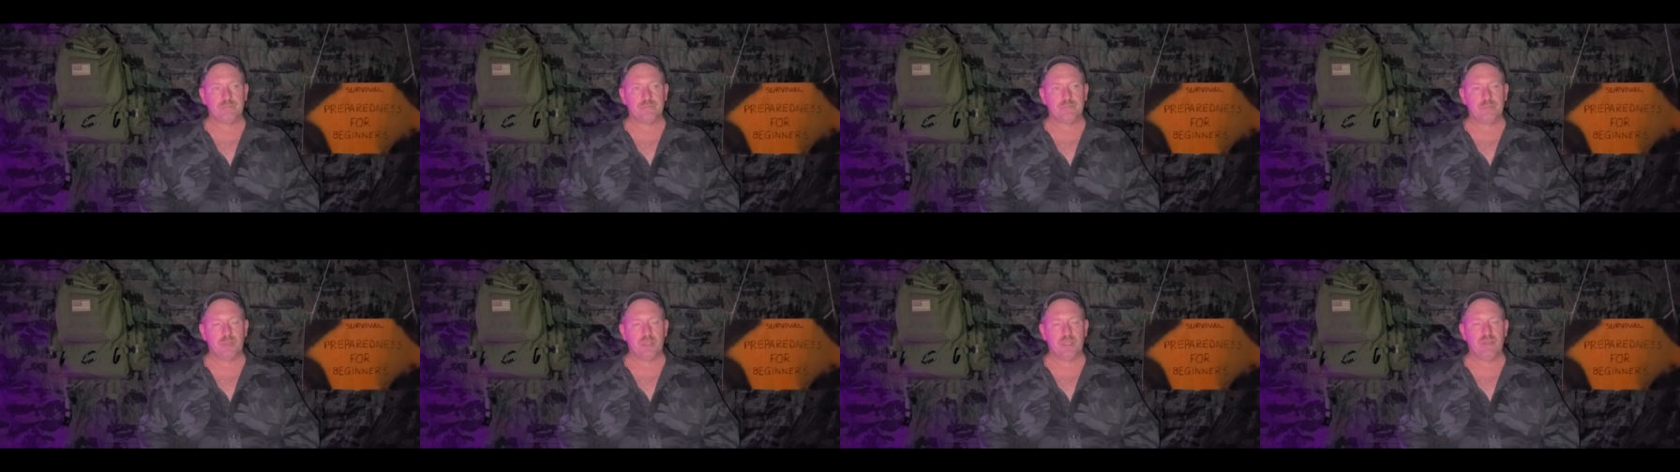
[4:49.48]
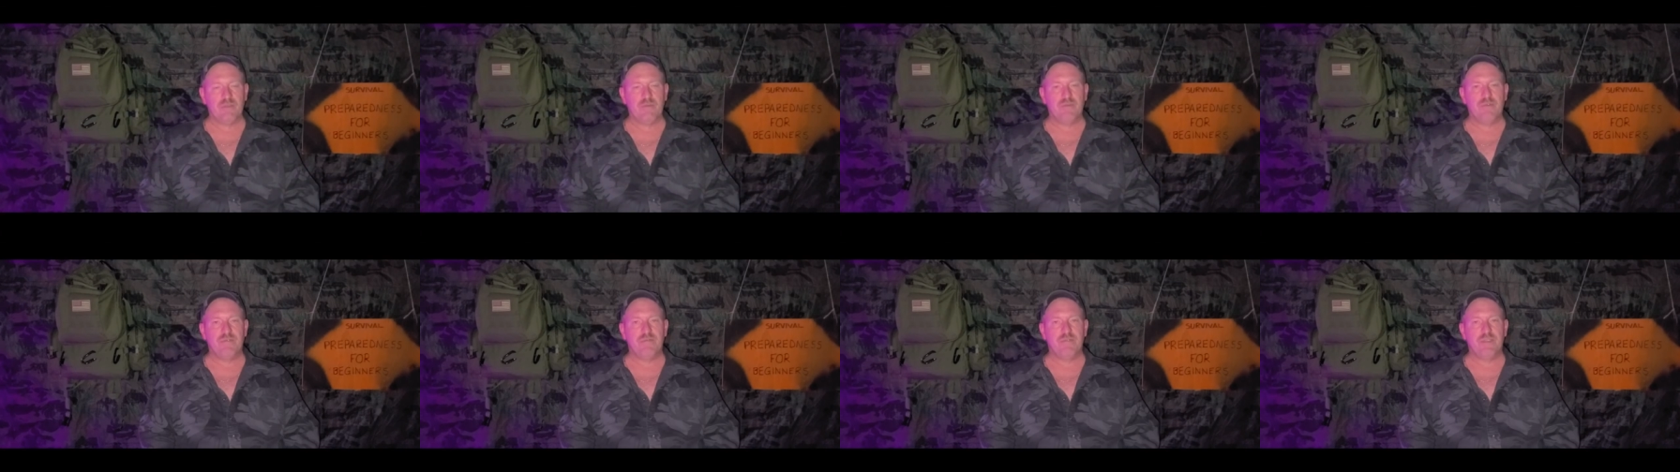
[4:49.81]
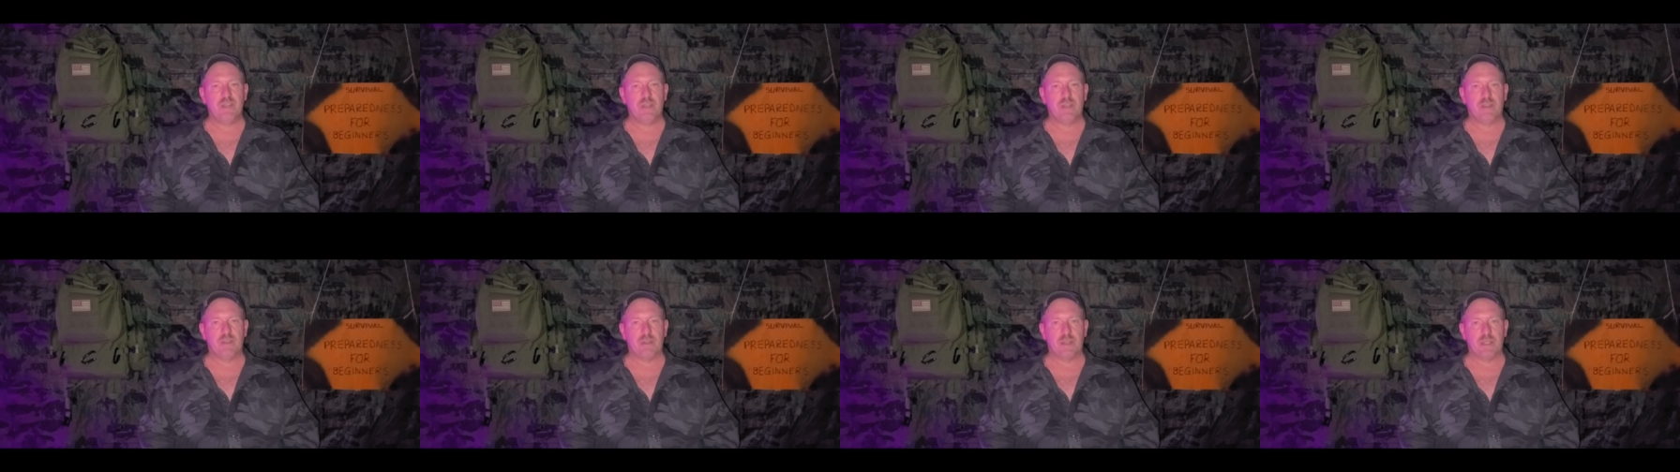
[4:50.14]
putting
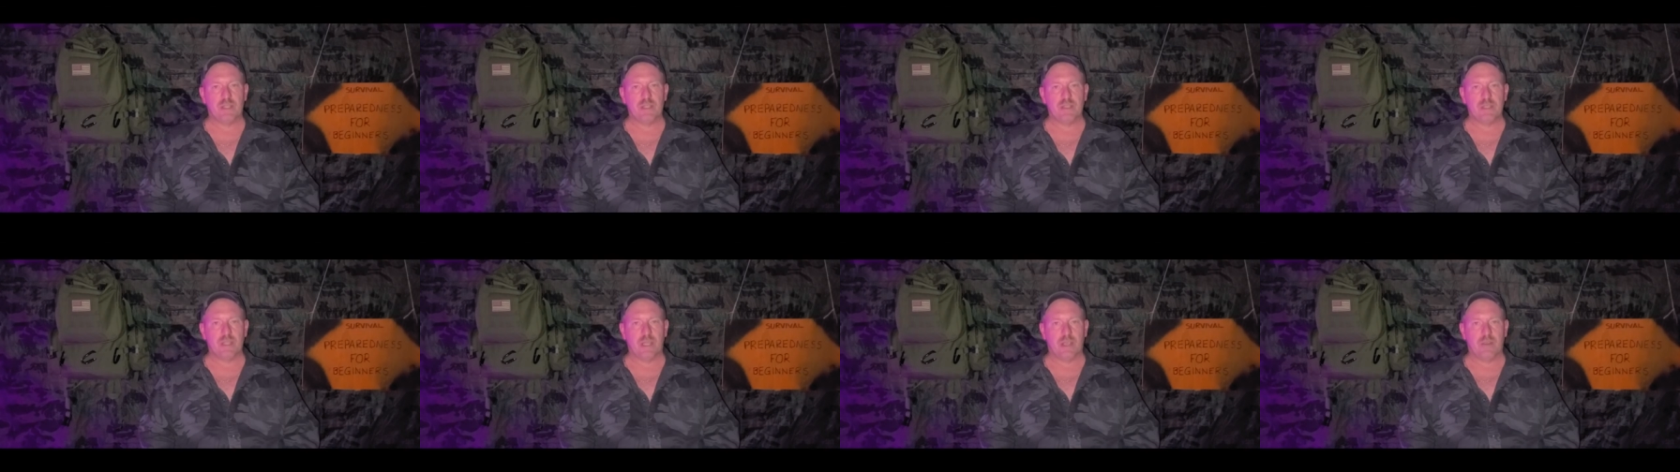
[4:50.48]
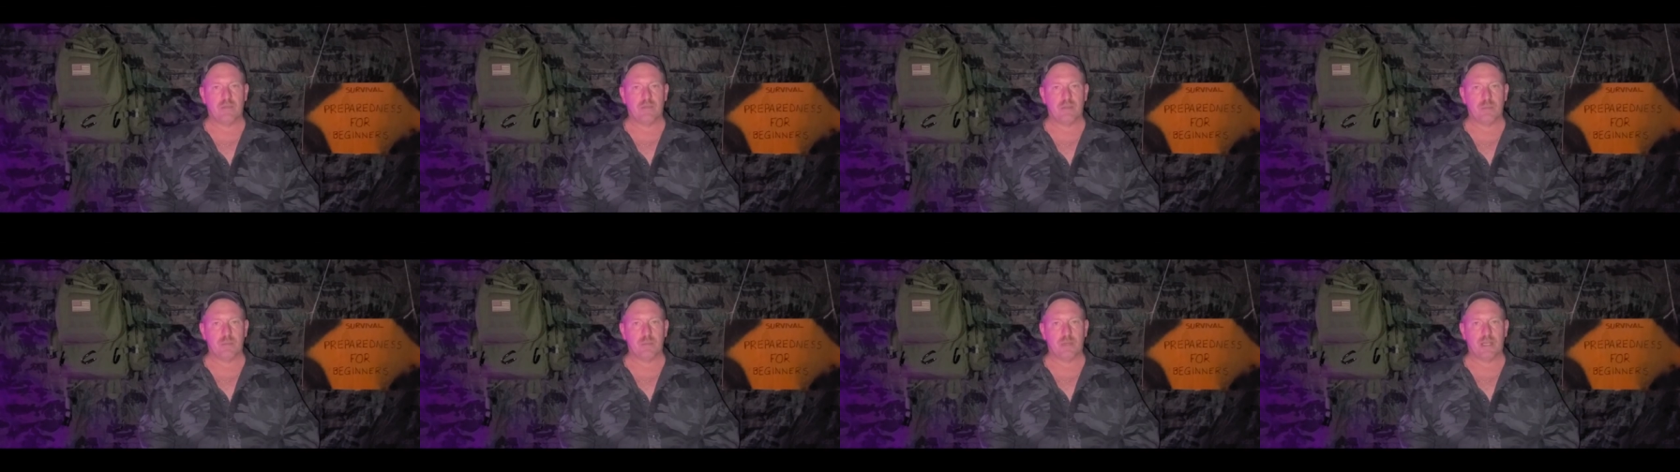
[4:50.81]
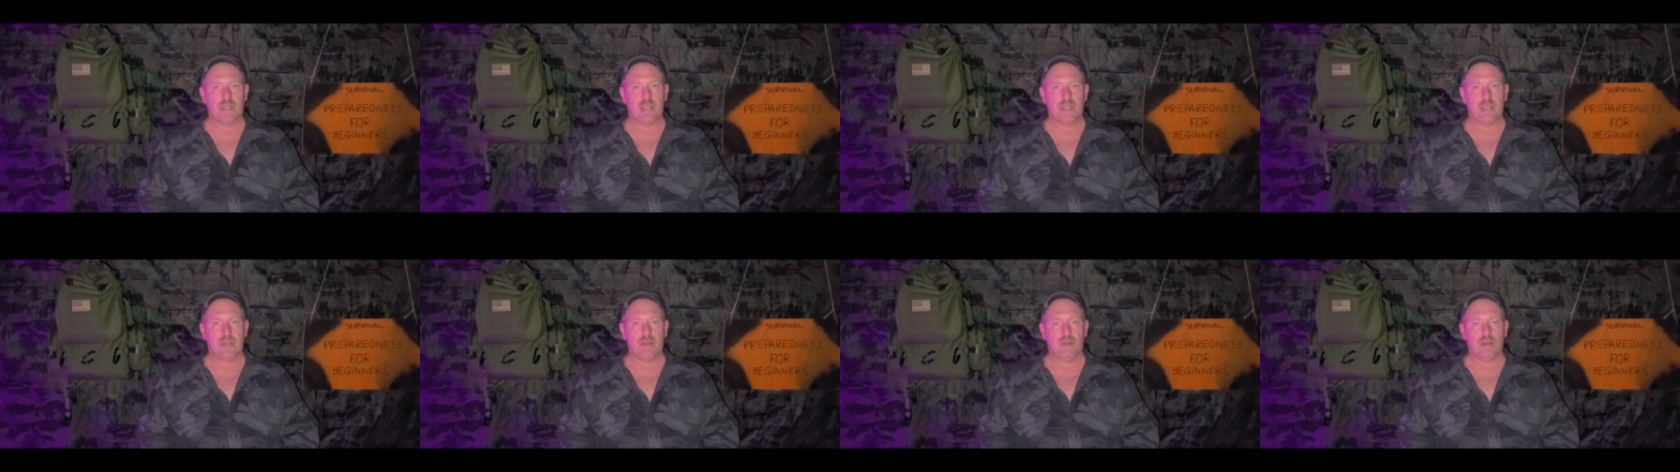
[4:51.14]
fear into
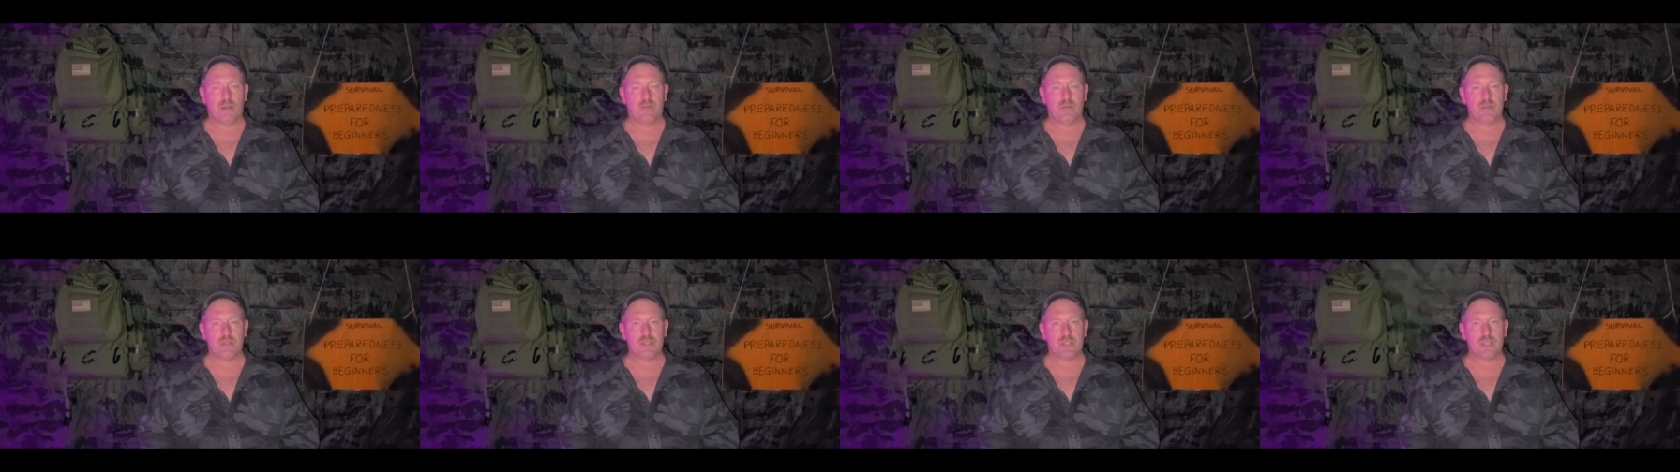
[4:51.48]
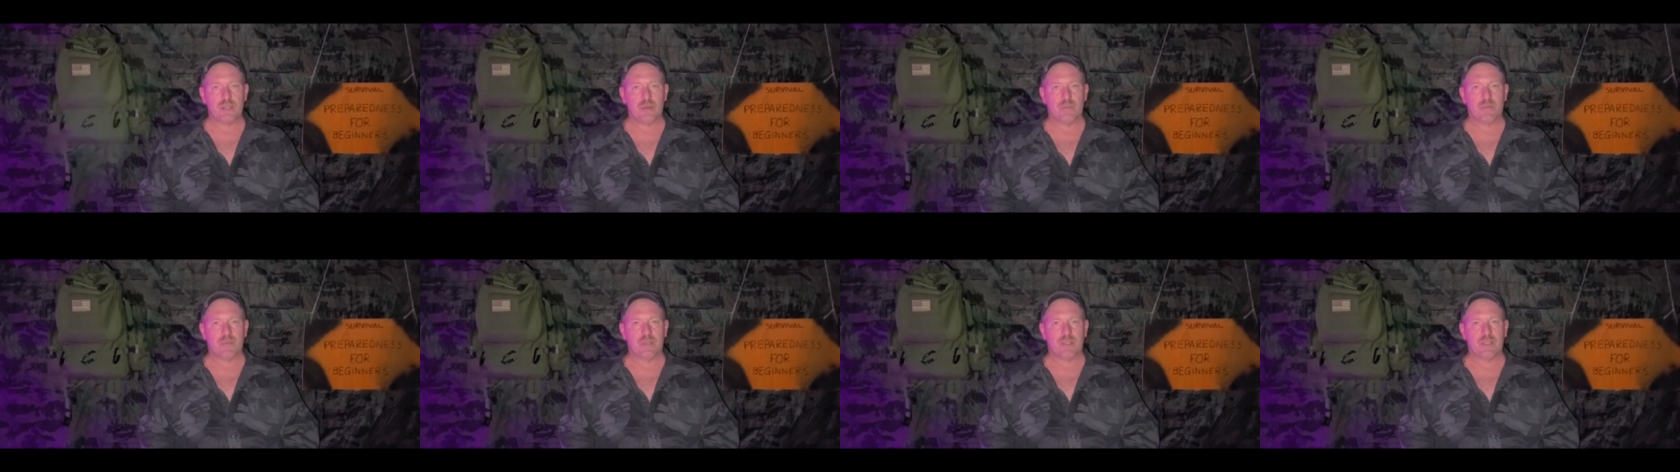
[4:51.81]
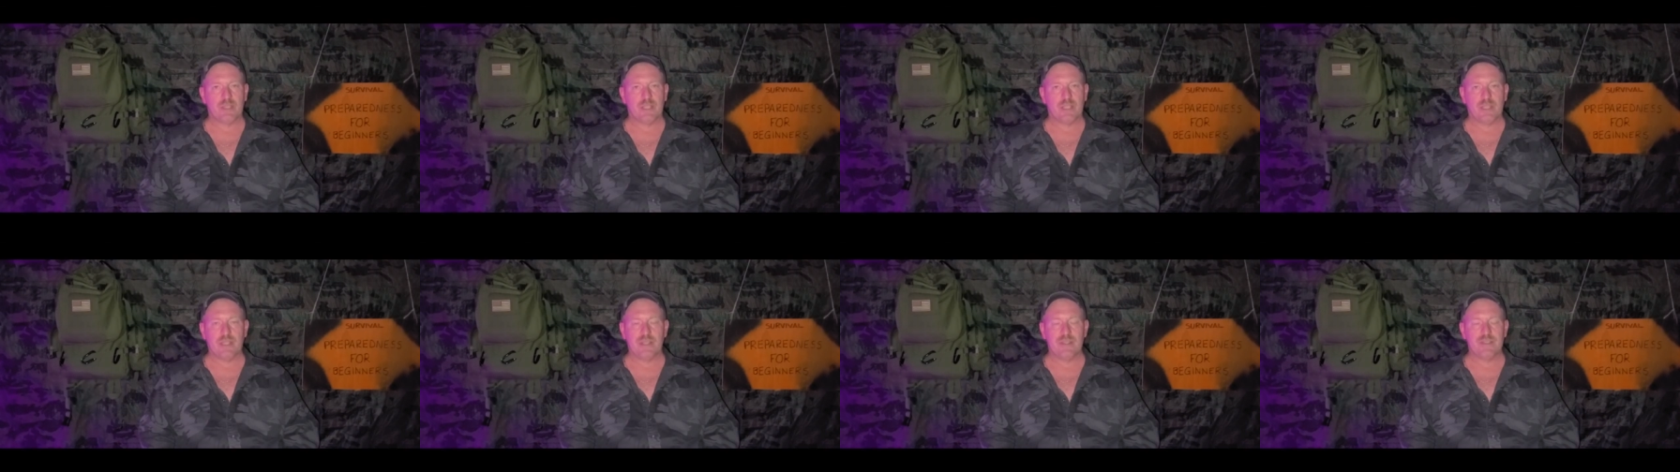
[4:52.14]
everybody over something
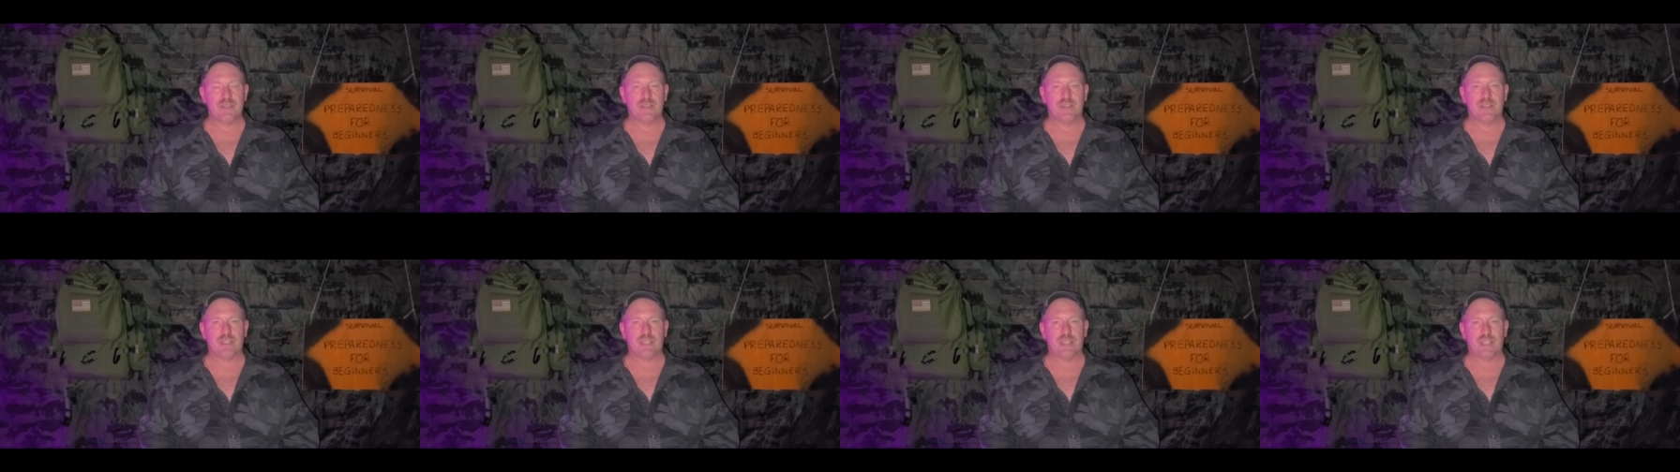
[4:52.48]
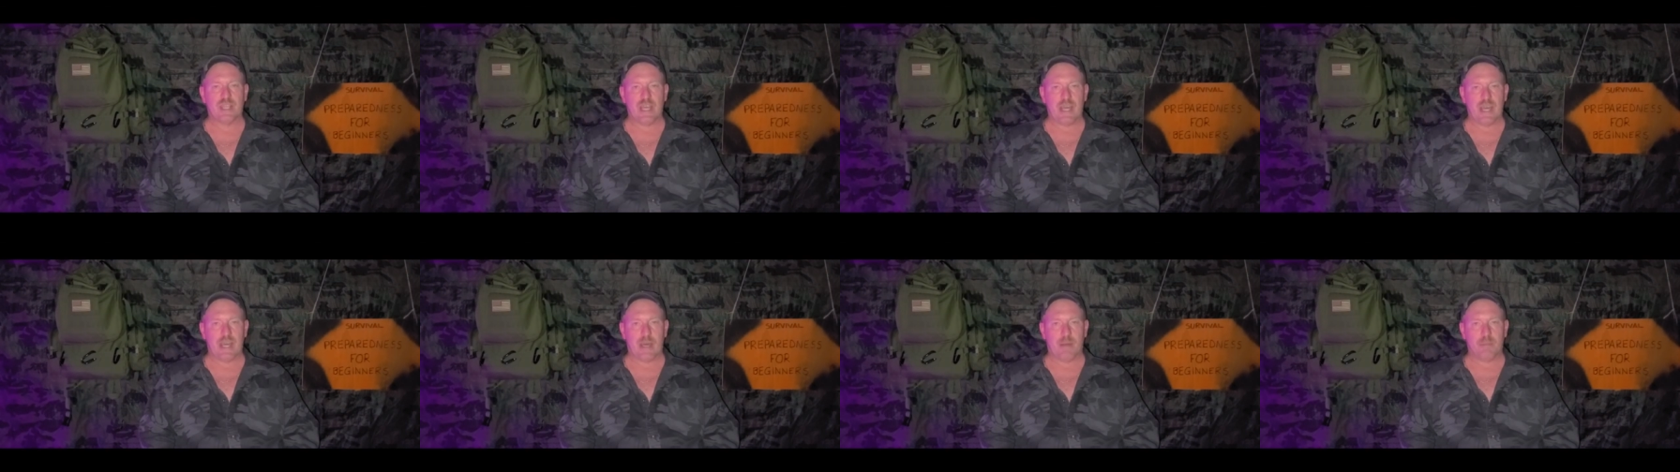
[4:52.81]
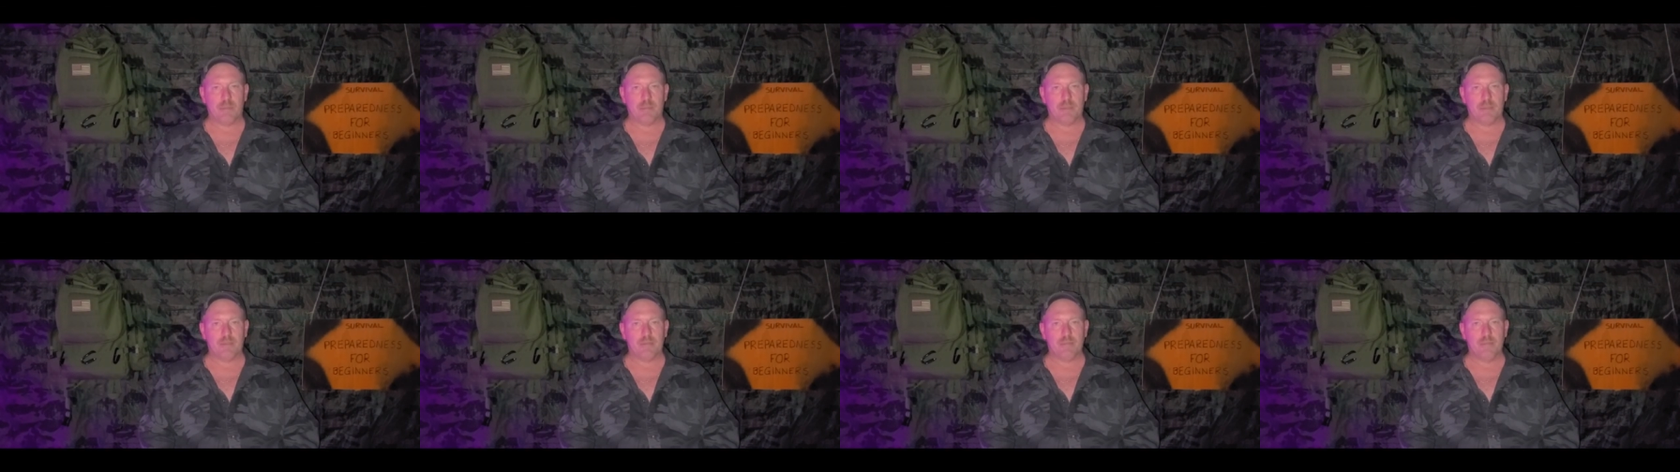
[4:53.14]
that isn't gonna happen.